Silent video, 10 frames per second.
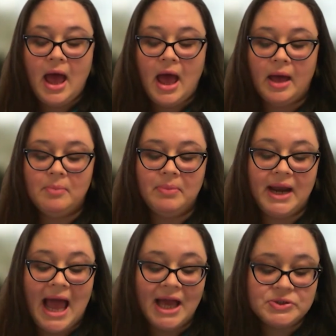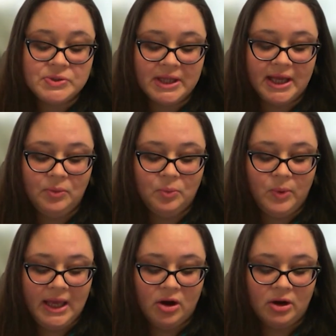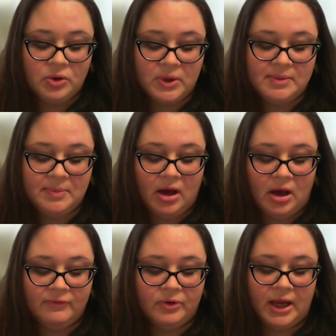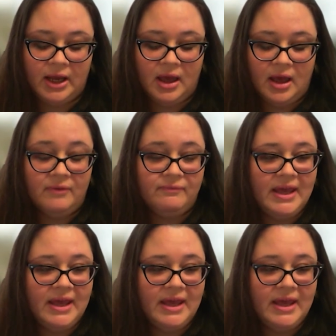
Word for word: Um, but actually, we are going to be offering uh,